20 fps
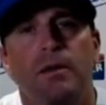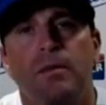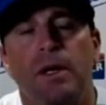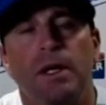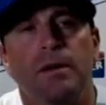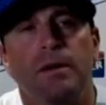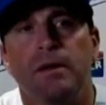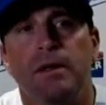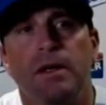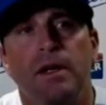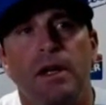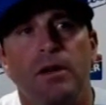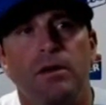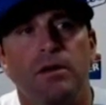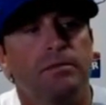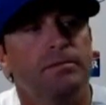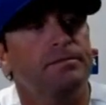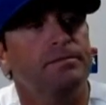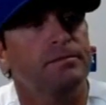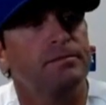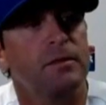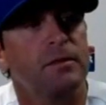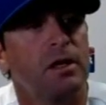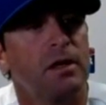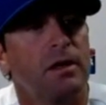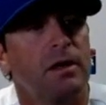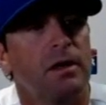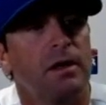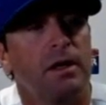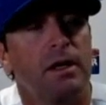But another
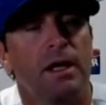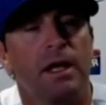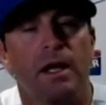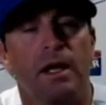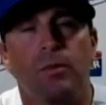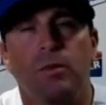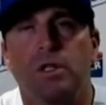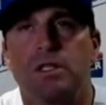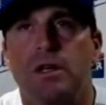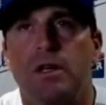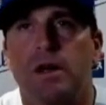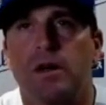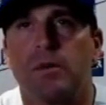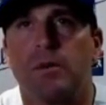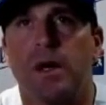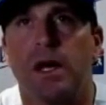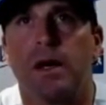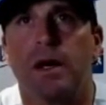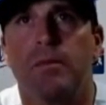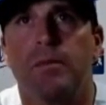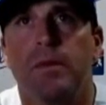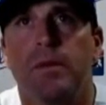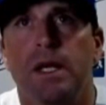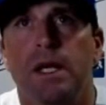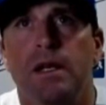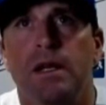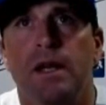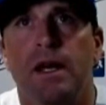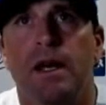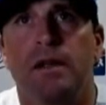game we talk about,
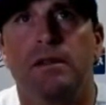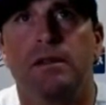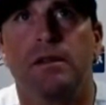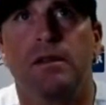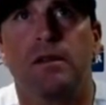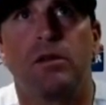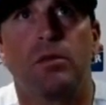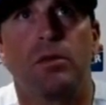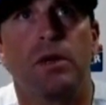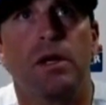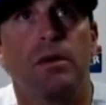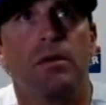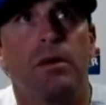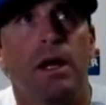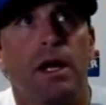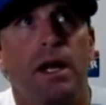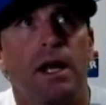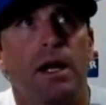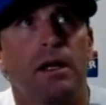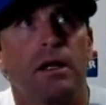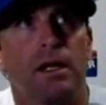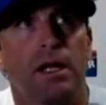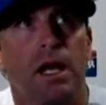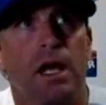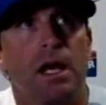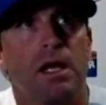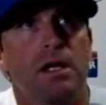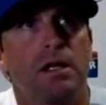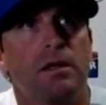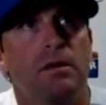being down 3 right out of the
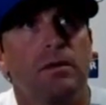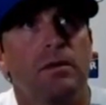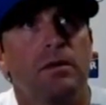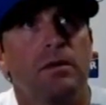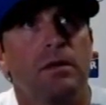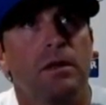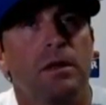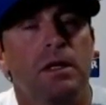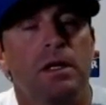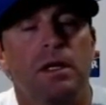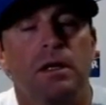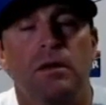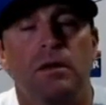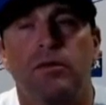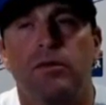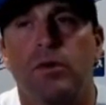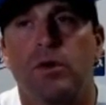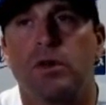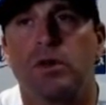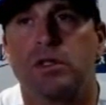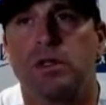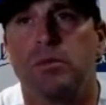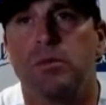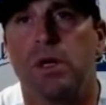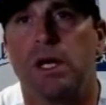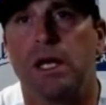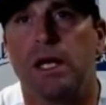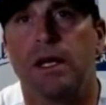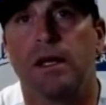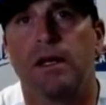gate. Unfortunately,
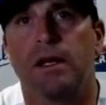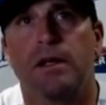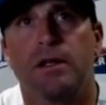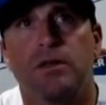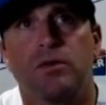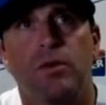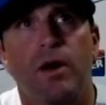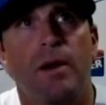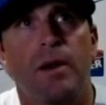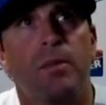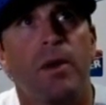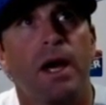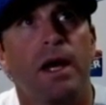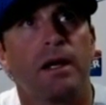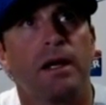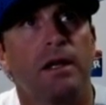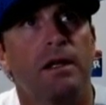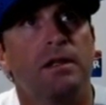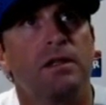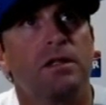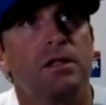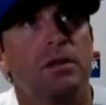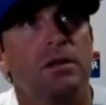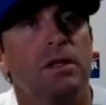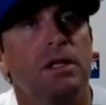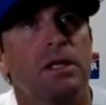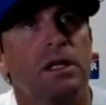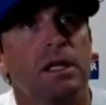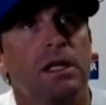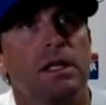Benny getting us right back into
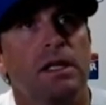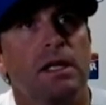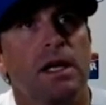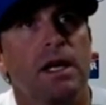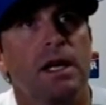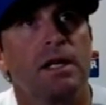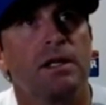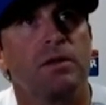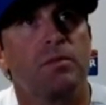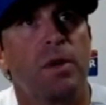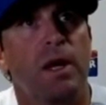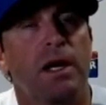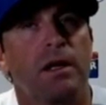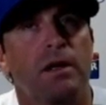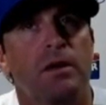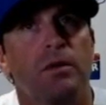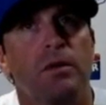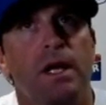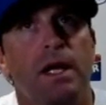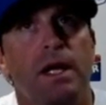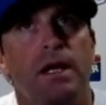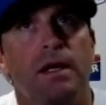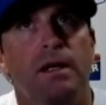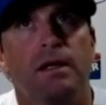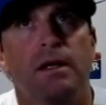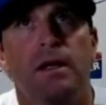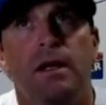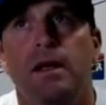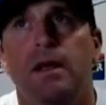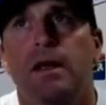it. And then the guy's pecking away.
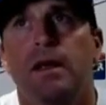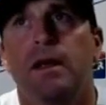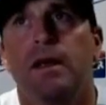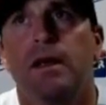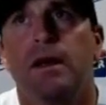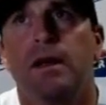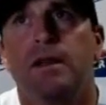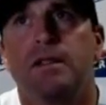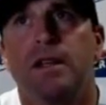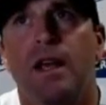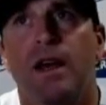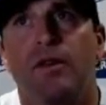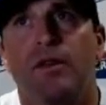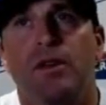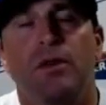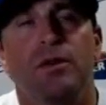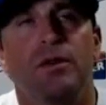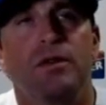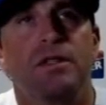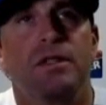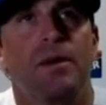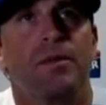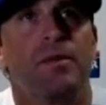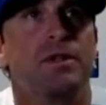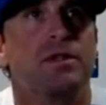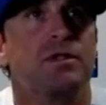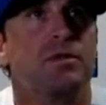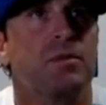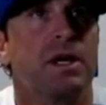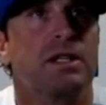And Salvi doing
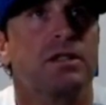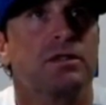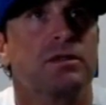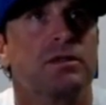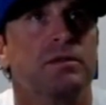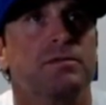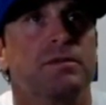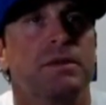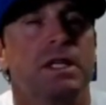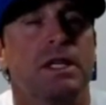something special.